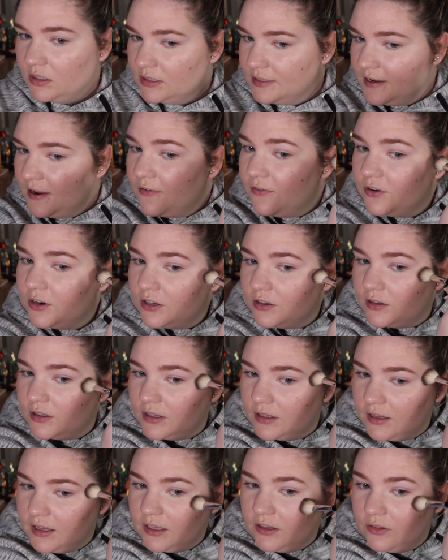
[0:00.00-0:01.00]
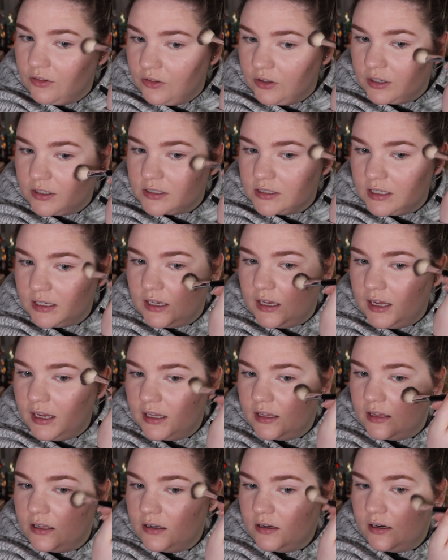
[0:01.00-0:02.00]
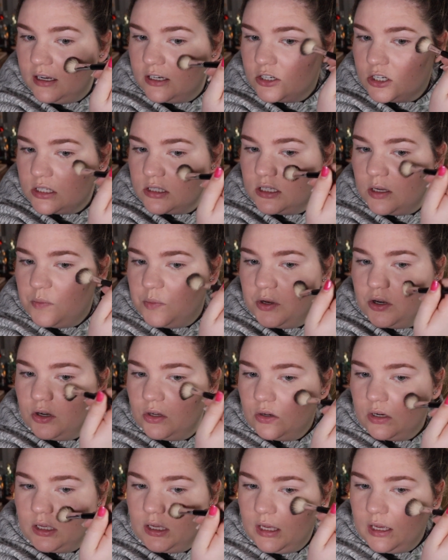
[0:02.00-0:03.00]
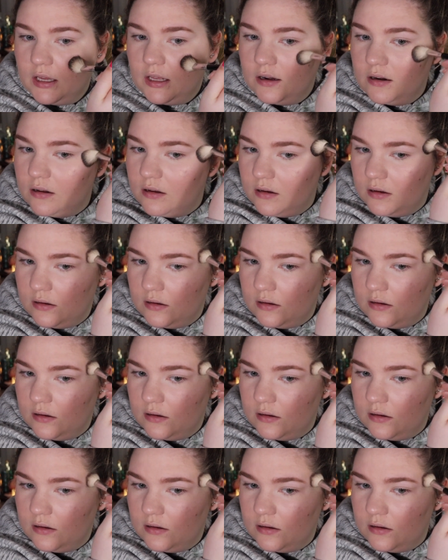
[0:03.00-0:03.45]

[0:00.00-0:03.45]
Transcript: Definitely like looks like a highlighter. I just dipped into it again.